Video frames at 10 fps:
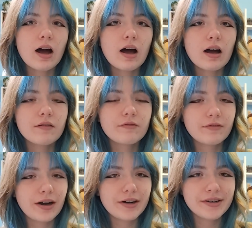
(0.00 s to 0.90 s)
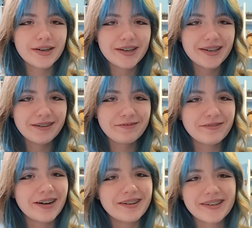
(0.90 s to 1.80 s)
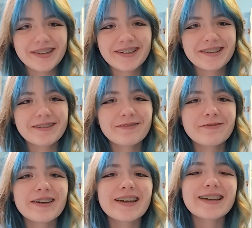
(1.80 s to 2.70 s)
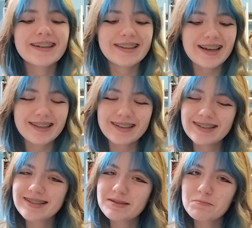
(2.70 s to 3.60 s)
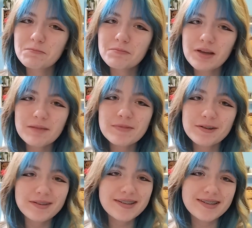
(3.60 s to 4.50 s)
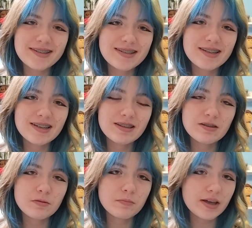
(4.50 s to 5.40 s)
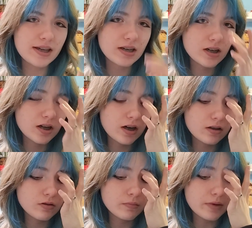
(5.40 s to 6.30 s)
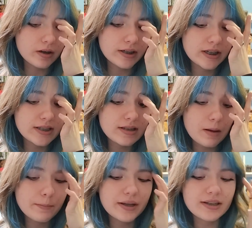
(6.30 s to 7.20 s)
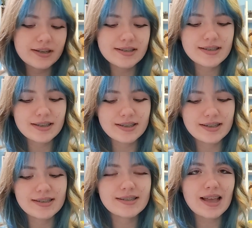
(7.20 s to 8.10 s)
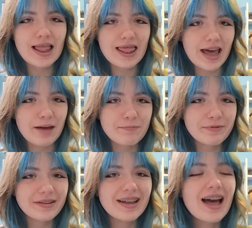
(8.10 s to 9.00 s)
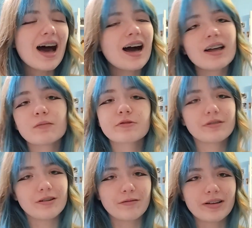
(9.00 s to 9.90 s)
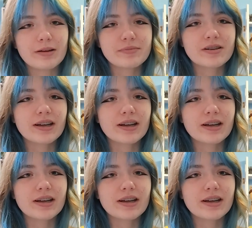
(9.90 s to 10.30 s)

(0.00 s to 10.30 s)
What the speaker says: A very, very cute thing that is maybe not as easy to make to markets, but is this lamp. I absolutely love lamps.